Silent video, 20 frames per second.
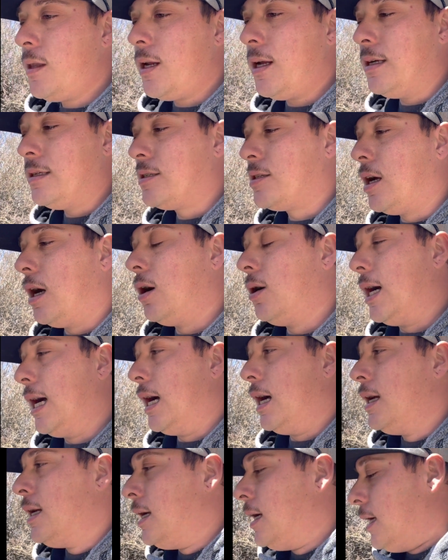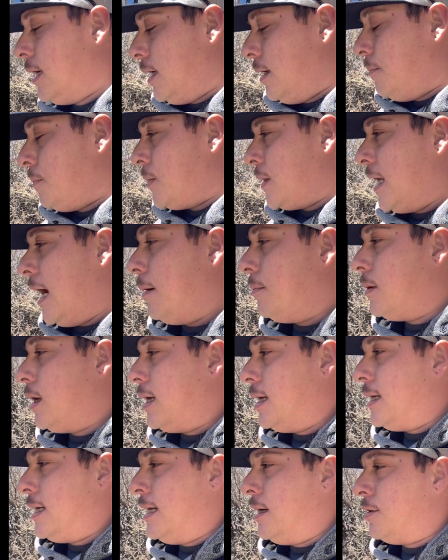So, yeah,
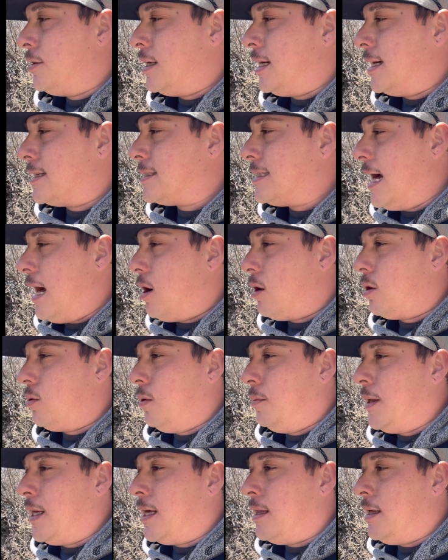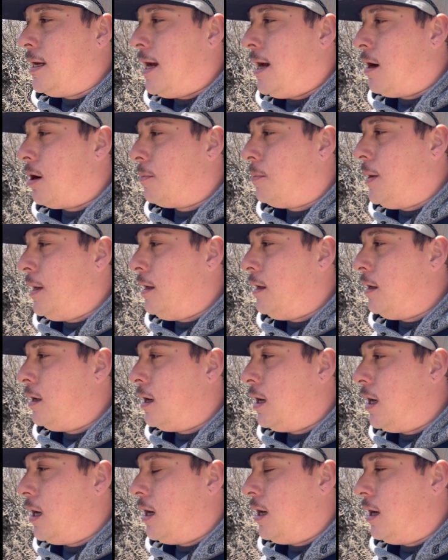here in the next hour, we'll be getting the ARP
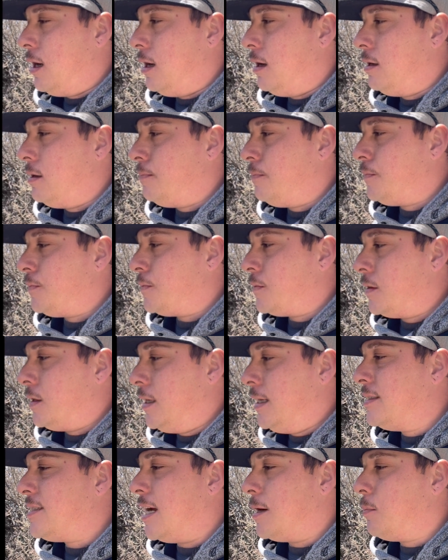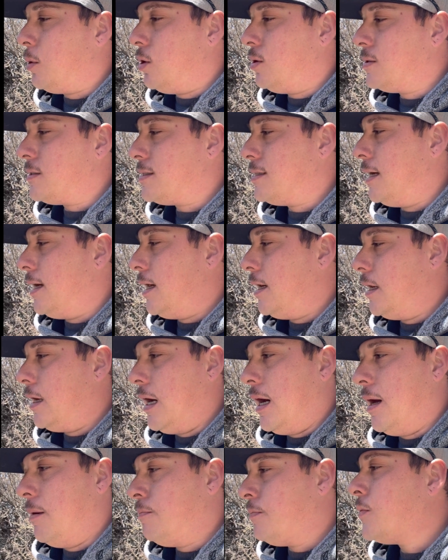intake bolts
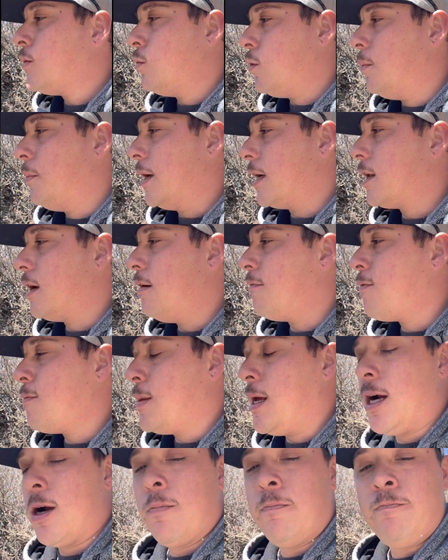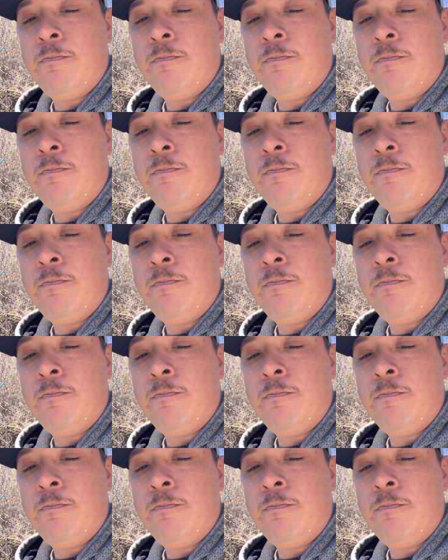and we'll pick it up from there.